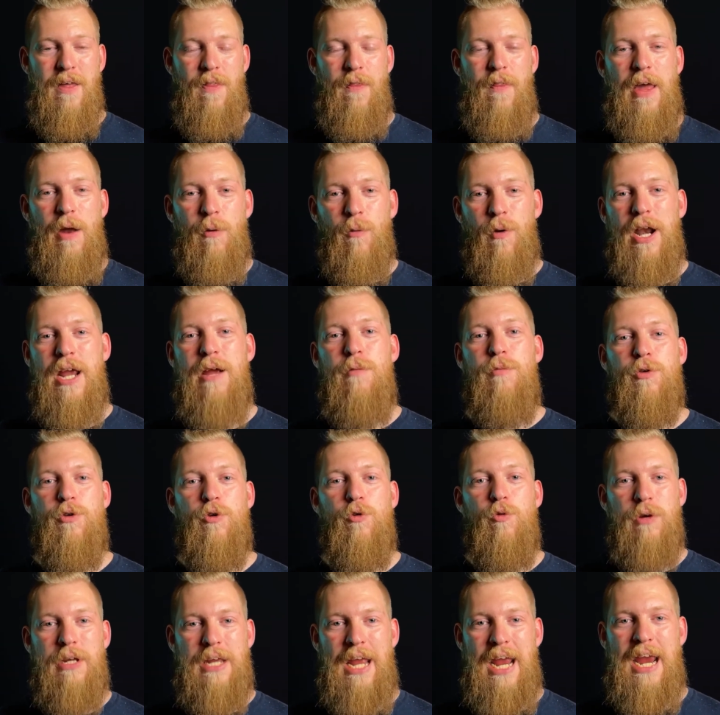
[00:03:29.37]
They were able to
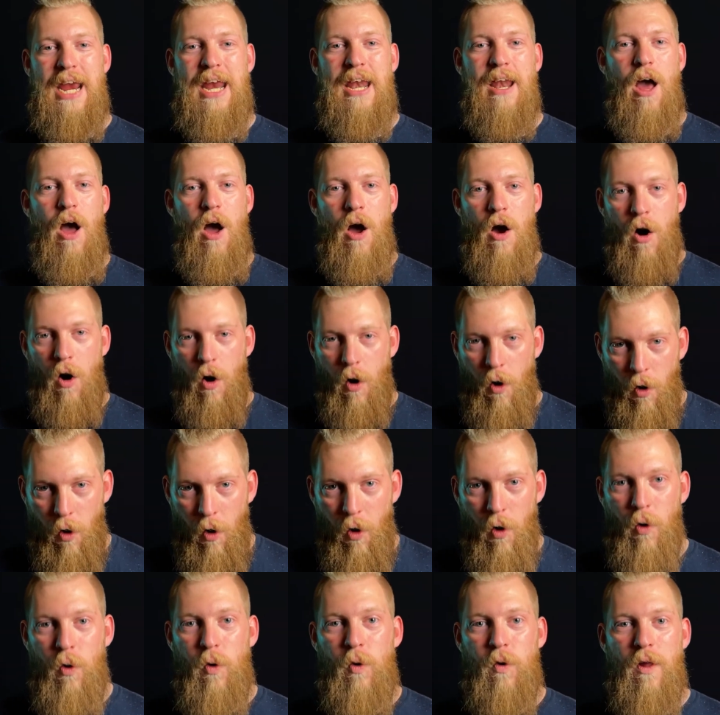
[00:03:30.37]
gain a
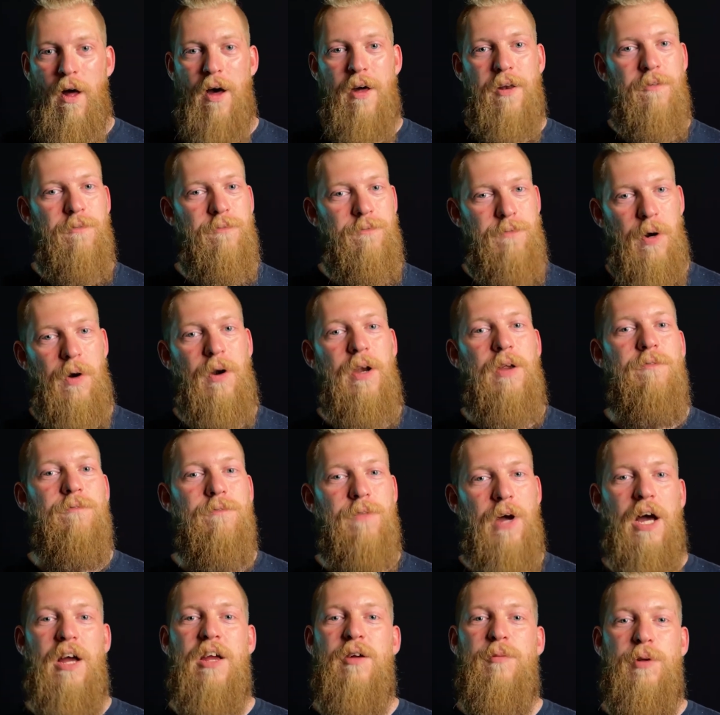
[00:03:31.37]
whole lot of very
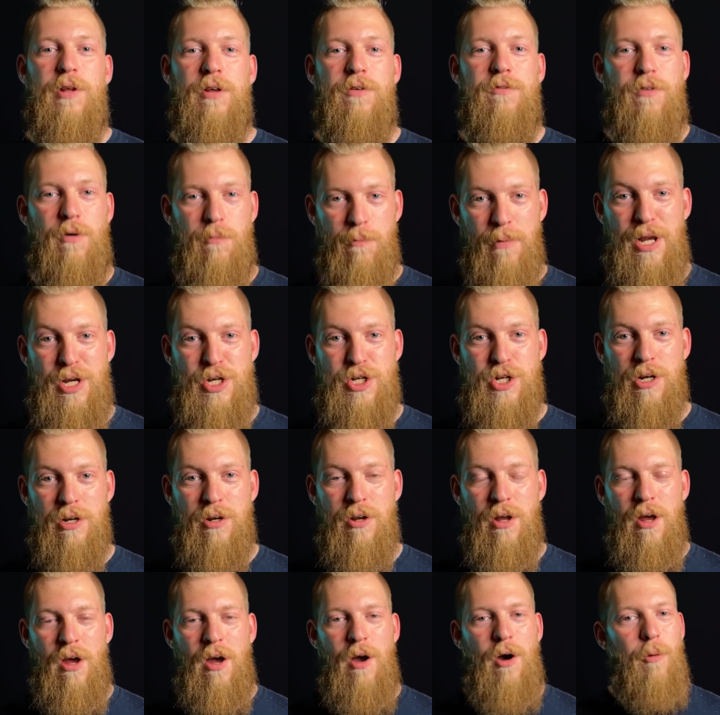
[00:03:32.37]
valuable information,
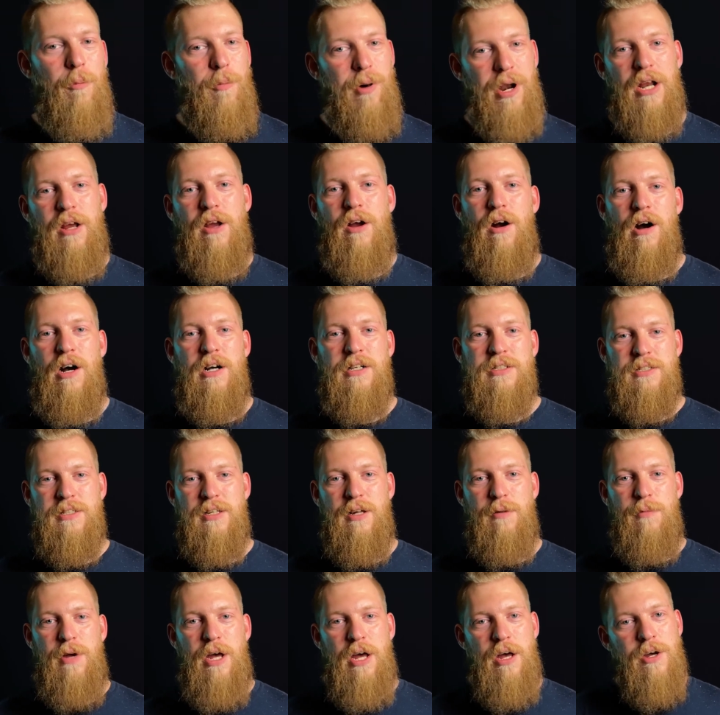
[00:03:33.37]
but it caused
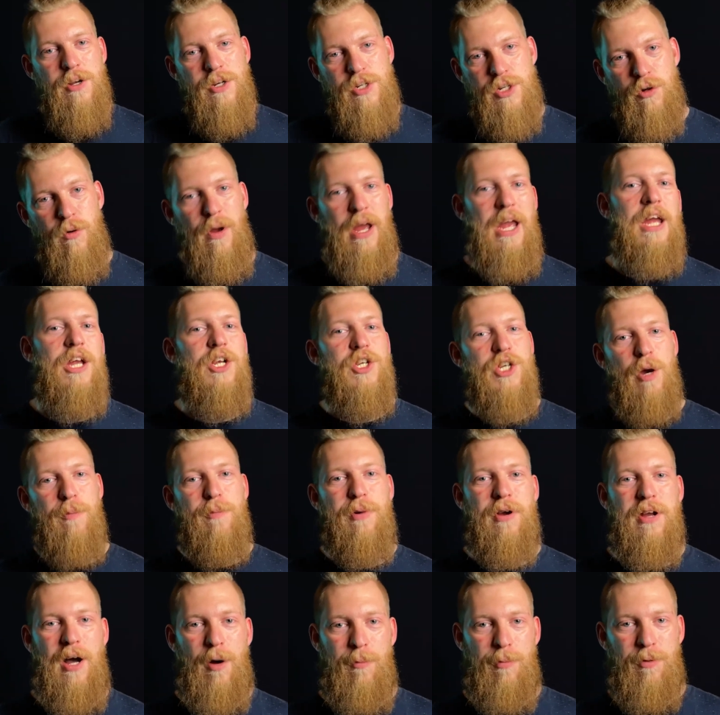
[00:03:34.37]
them to age up
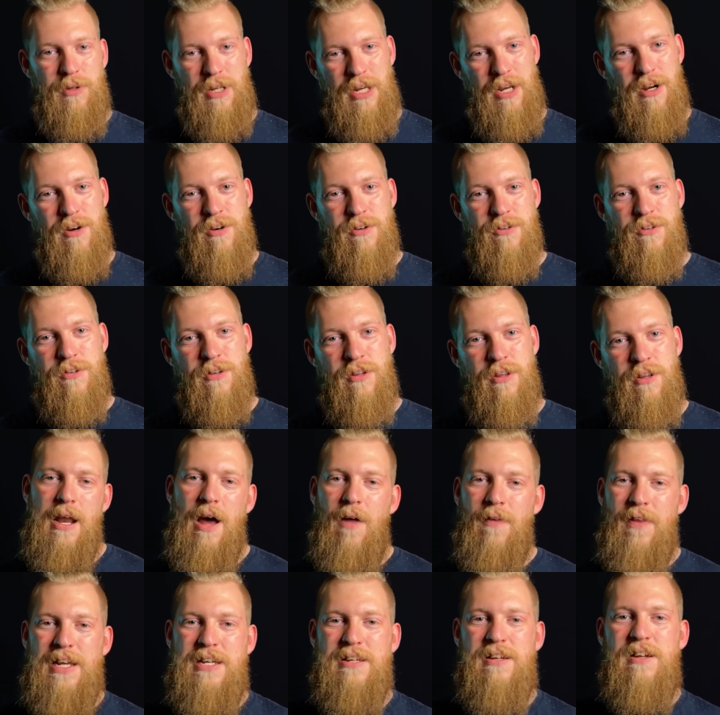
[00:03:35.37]
a couple years. Now,
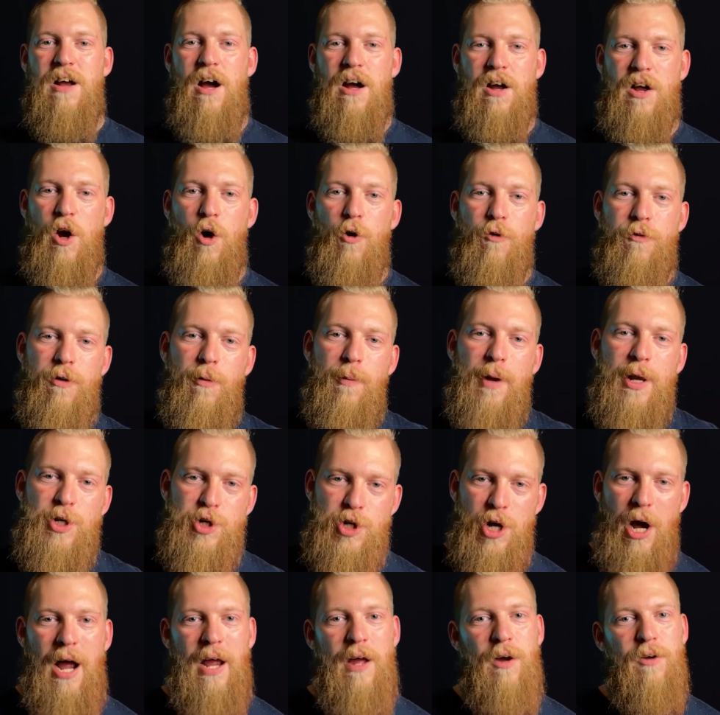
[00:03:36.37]
they did not go from a
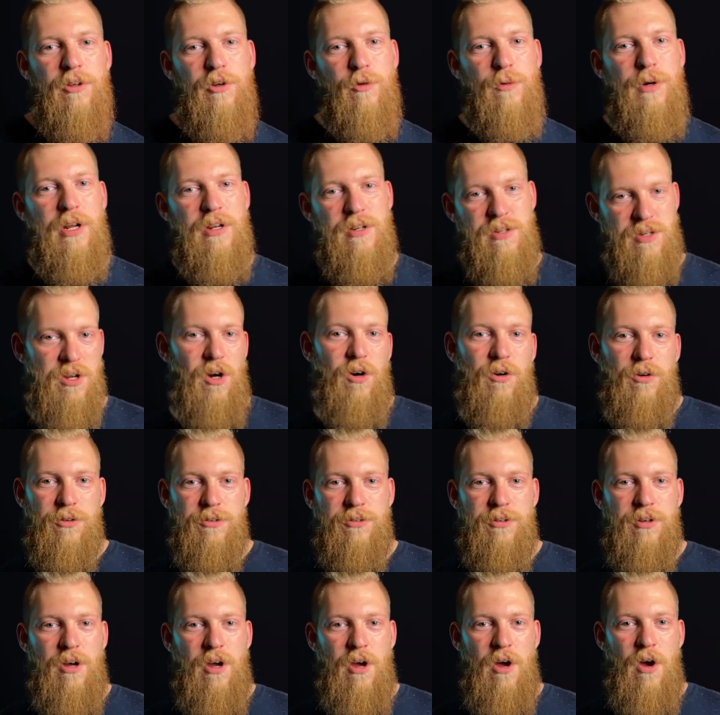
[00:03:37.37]
child to an
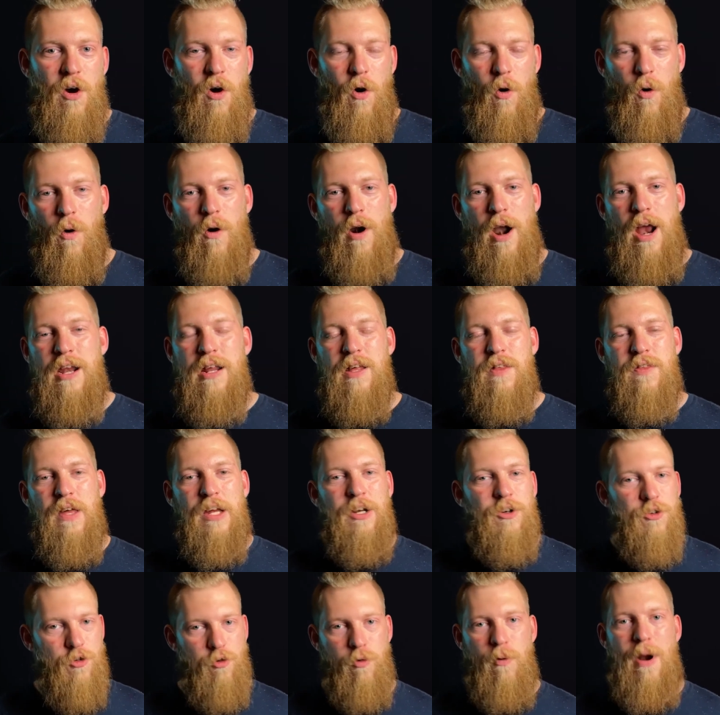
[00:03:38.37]
adult or
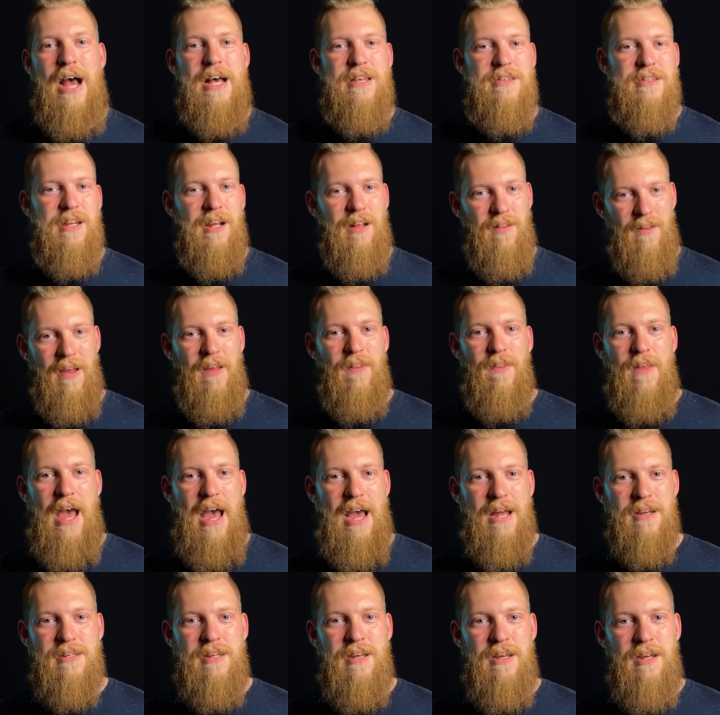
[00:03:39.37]
anything drastic like
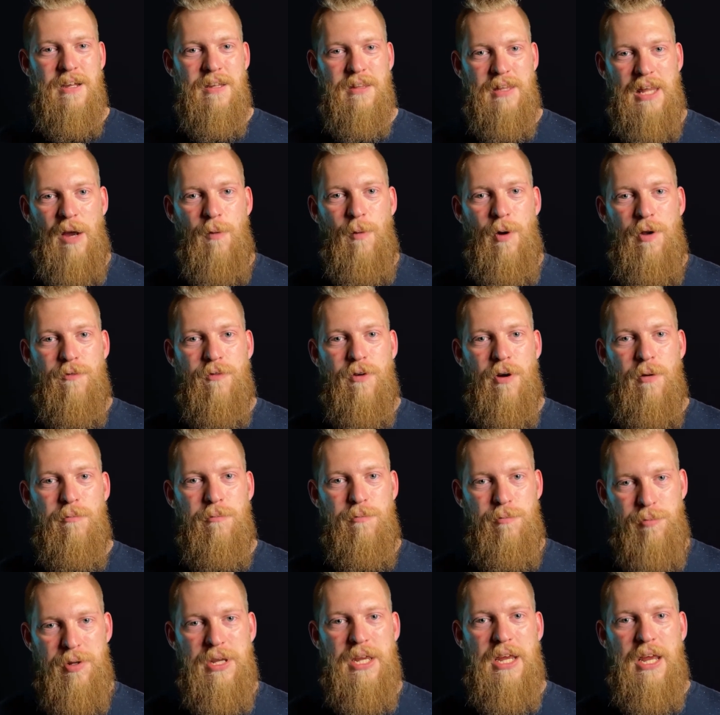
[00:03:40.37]
that. They went
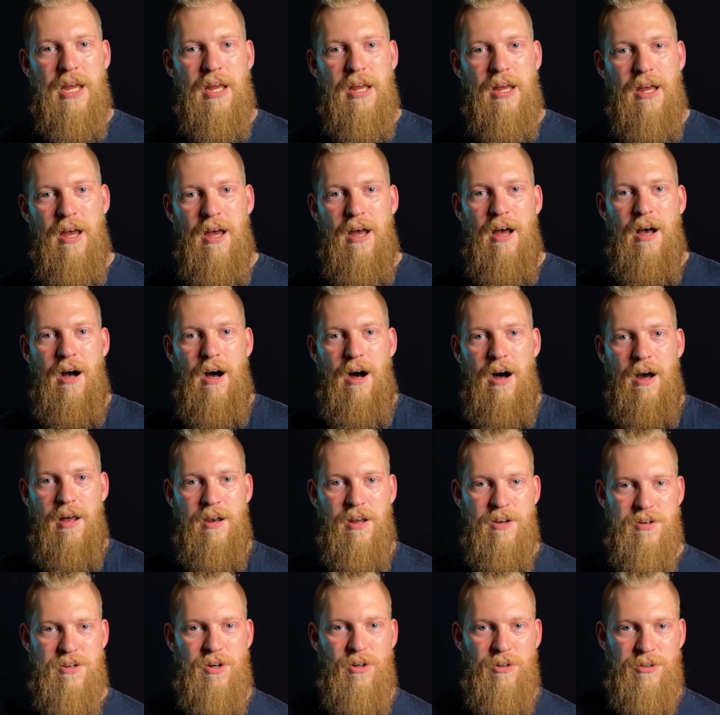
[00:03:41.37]
from being an
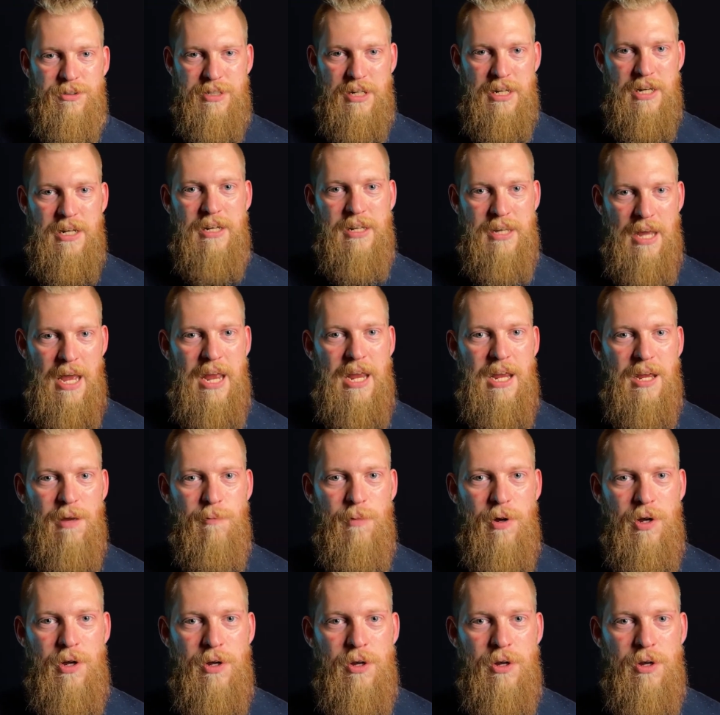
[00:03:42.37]
adult in-game